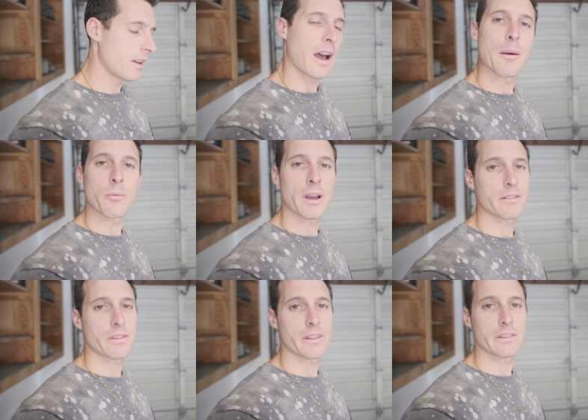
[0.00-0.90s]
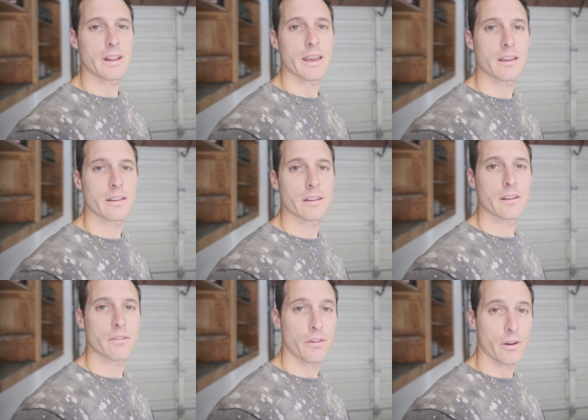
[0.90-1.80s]
I've been waiting for this day
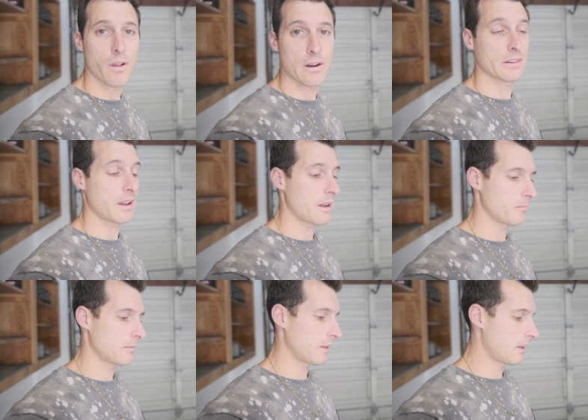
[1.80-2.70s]
for a long time.